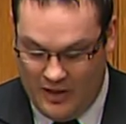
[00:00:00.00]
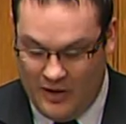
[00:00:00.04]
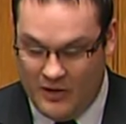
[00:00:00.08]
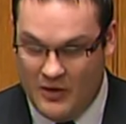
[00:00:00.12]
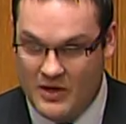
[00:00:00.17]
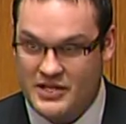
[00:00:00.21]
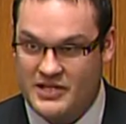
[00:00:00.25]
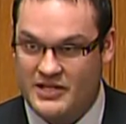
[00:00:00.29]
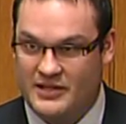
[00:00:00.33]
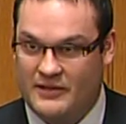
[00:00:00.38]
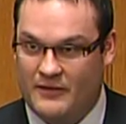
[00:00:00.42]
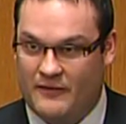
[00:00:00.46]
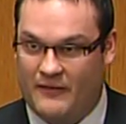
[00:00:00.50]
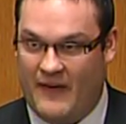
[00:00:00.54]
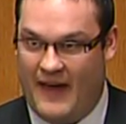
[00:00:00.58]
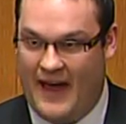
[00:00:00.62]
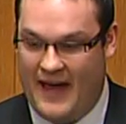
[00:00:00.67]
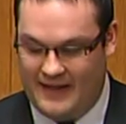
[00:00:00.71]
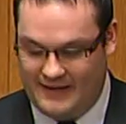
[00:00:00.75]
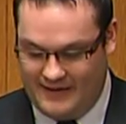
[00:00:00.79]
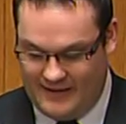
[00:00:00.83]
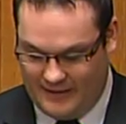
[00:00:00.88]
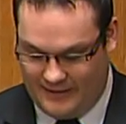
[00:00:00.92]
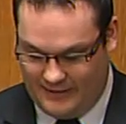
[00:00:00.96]
which is the
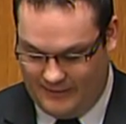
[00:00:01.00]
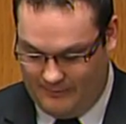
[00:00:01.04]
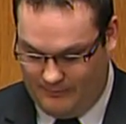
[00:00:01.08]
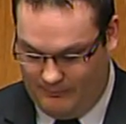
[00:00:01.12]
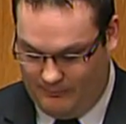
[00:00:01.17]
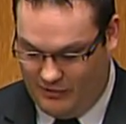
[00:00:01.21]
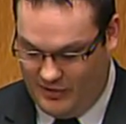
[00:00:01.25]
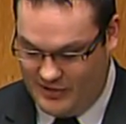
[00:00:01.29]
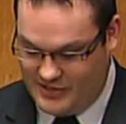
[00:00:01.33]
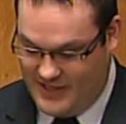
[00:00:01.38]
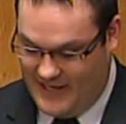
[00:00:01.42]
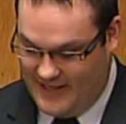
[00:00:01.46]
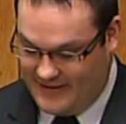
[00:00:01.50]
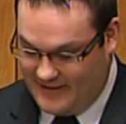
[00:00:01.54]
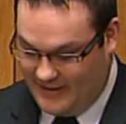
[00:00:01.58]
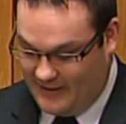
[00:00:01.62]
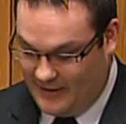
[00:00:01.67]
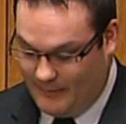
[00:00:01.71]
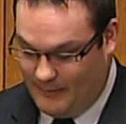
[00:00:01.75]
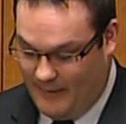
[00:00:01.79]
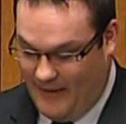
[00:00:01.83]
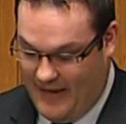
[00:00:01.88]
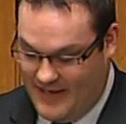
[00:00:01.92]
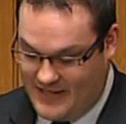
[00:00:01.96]
fastest projected
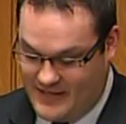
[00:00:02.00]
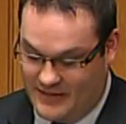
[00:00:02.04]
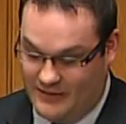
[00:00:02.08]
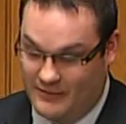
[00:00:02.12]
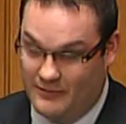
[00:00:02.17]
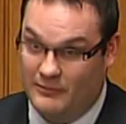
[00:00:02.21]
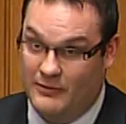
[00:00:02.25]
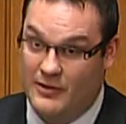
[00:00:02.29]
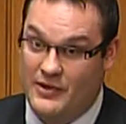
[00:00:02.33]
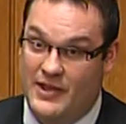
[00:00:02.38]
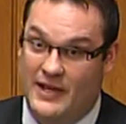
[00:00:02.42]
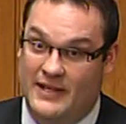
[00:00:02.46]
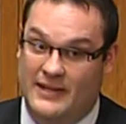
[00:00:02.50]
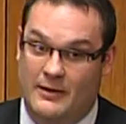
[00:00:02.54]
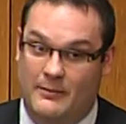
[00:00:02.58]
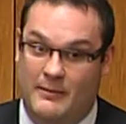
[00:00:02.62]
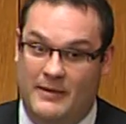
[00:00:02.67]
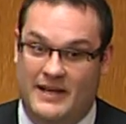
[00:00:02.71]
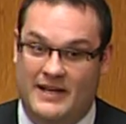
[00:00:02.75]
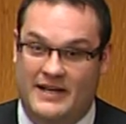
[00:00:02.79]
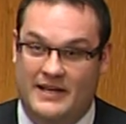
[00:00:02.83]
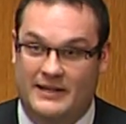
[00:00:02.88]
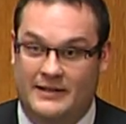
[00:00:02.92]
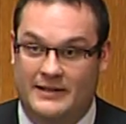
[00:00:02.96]
expansion within the
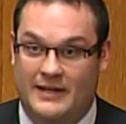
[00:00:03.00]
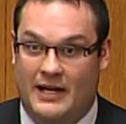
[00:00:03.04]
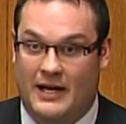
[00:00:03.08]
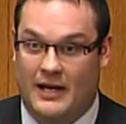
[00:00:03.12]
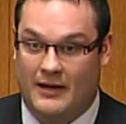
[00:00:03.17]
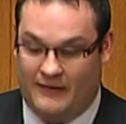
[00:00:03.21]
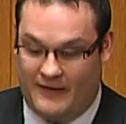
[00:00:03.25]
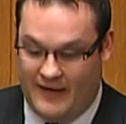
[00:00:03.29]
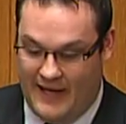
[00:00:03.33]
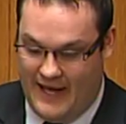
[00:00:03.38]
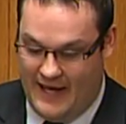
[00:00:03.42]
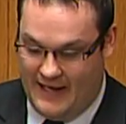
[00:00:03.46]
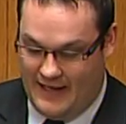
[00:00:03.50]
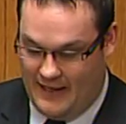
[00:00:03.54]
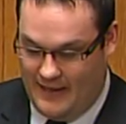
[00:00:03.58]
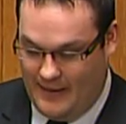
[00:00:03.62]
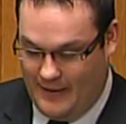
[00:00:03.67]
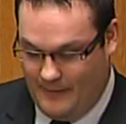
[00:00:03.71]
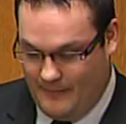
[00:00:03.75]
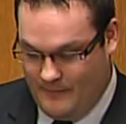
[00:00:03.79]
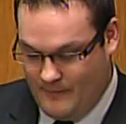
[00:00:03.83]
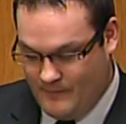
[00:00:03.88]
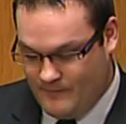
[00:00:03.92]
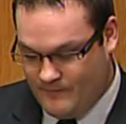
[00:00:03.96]
Dominion of
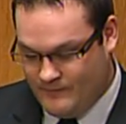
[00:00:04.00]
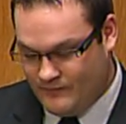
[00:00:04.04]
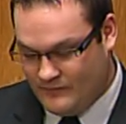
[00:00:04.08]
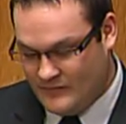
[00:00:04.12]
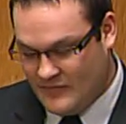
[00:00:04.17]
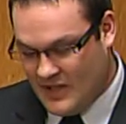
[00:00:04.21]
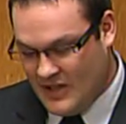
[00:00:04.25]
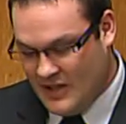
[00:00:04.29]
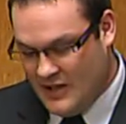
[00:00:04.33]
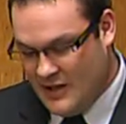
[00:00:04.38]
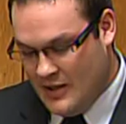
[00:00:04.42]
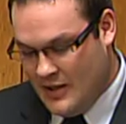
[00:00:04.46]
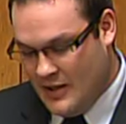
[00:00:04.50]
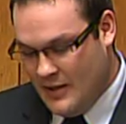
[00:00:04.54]
Canada. Wow.